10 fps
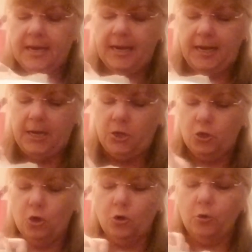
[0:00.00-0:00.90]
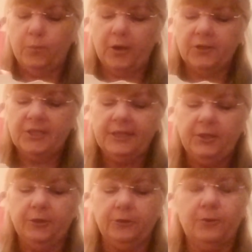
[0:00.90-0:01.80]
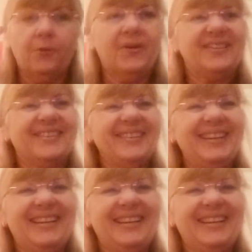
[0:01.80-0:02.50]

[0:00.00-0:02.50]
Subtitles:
in no particular order,